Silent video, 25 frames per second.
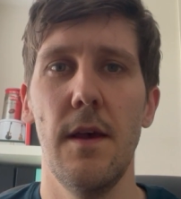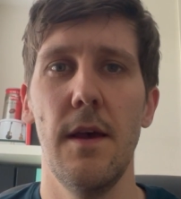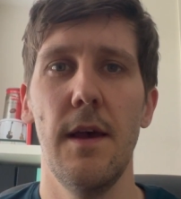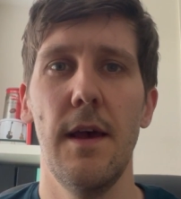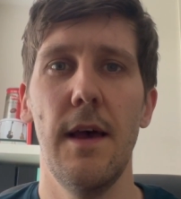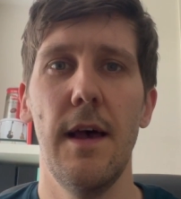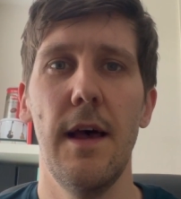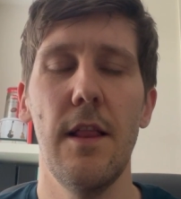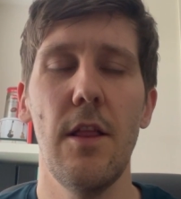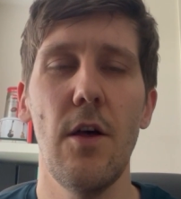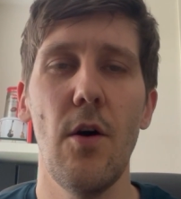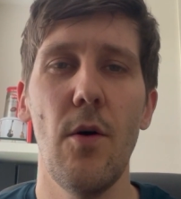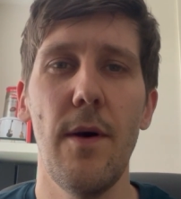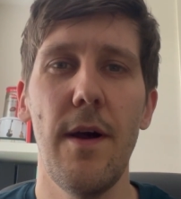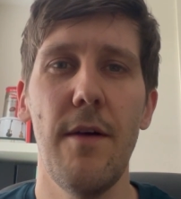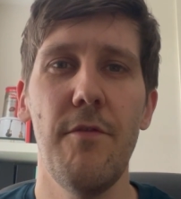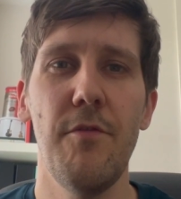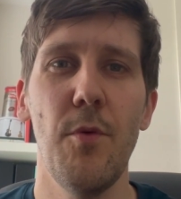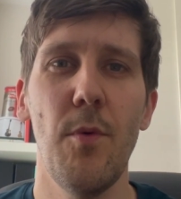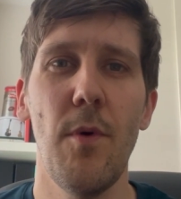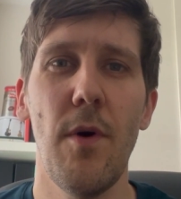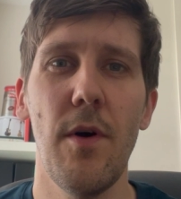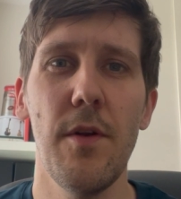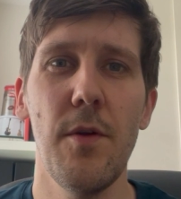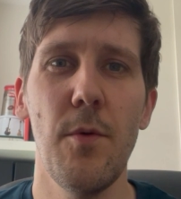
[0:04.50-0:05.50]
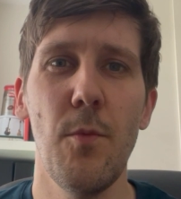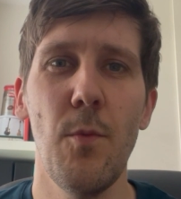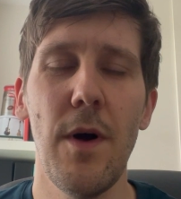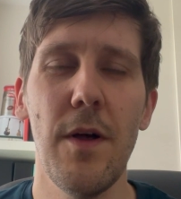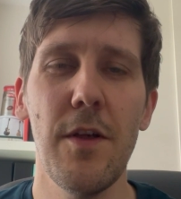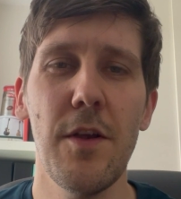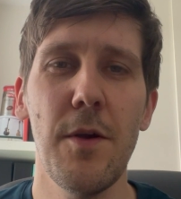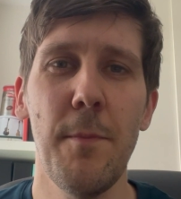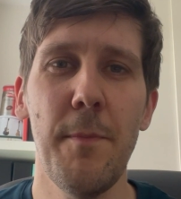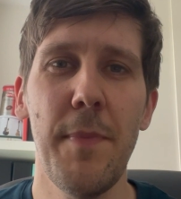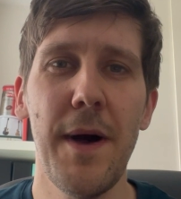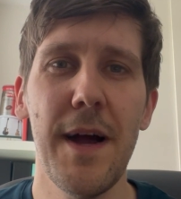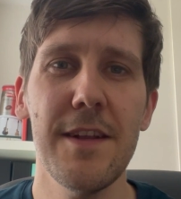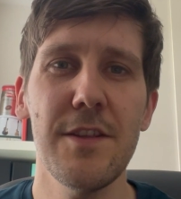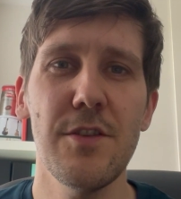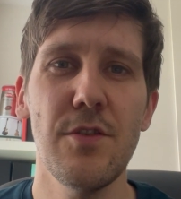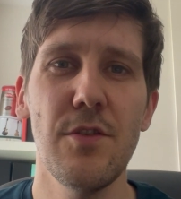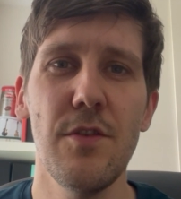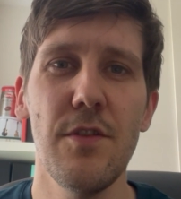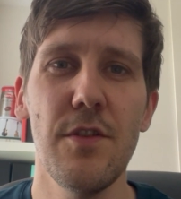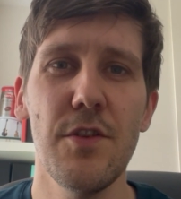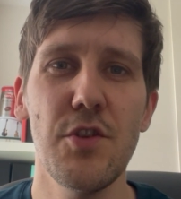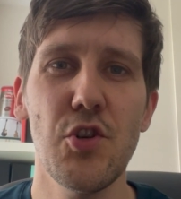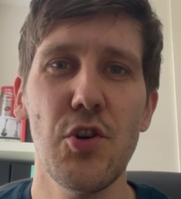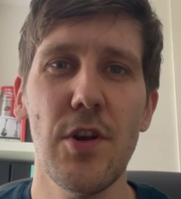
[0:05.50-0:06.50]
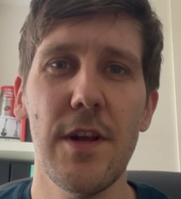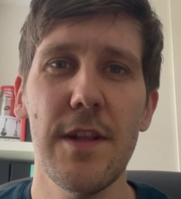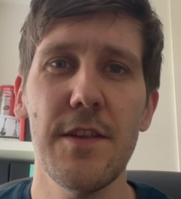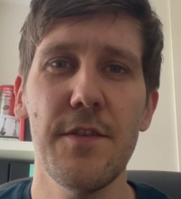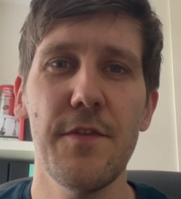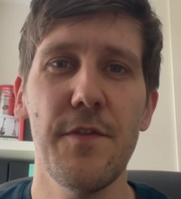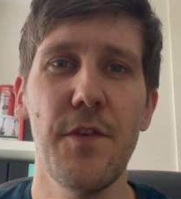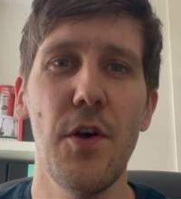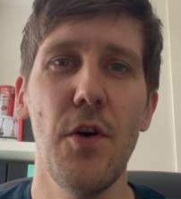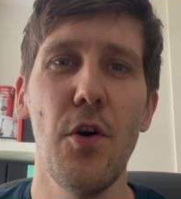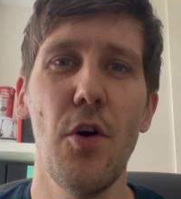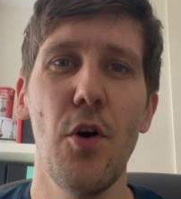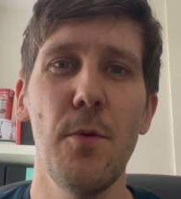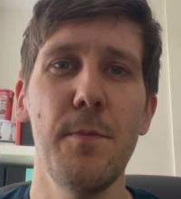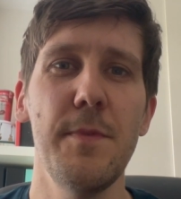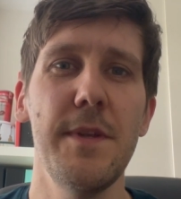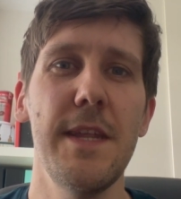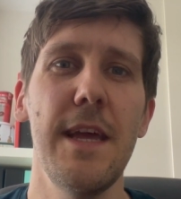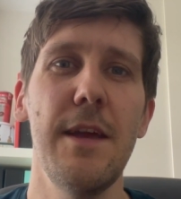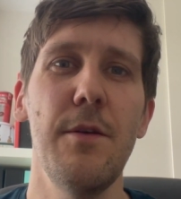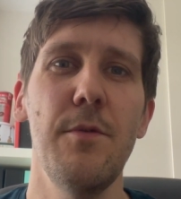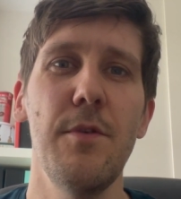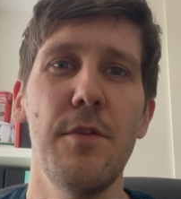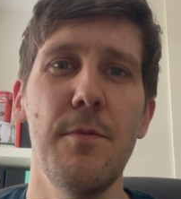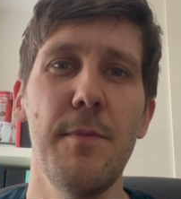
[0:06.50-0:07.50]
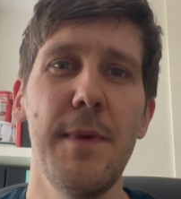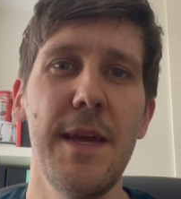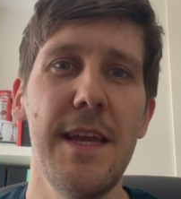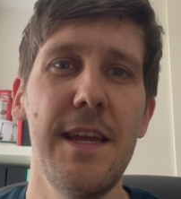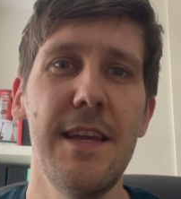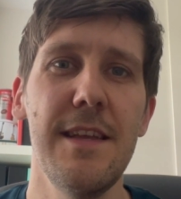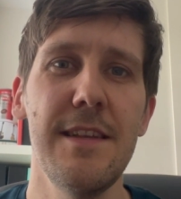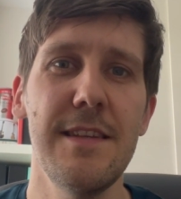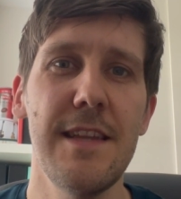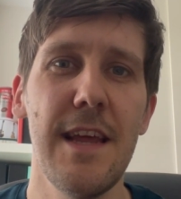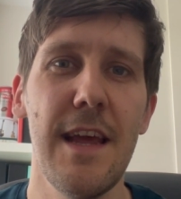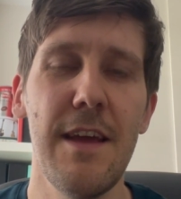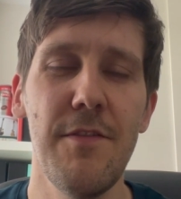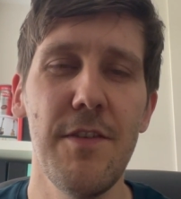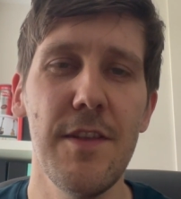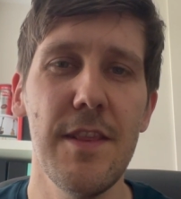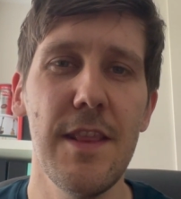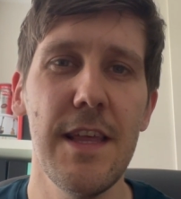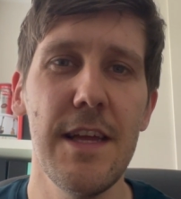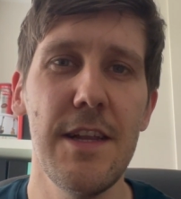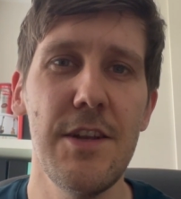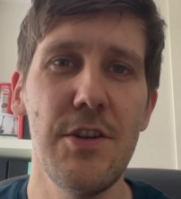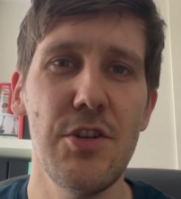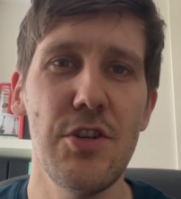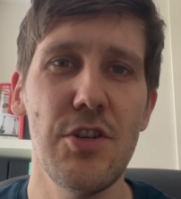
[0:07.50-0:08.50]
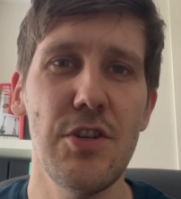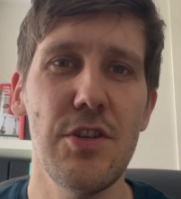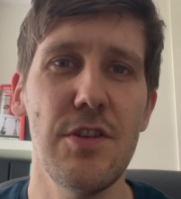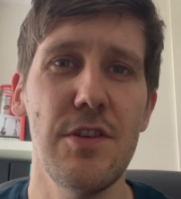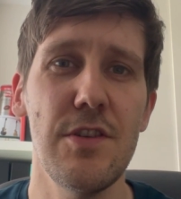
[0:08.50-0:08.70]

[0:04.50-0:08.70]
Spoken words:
Hello everyone and welcome back to another transfer update with me, David Lynch.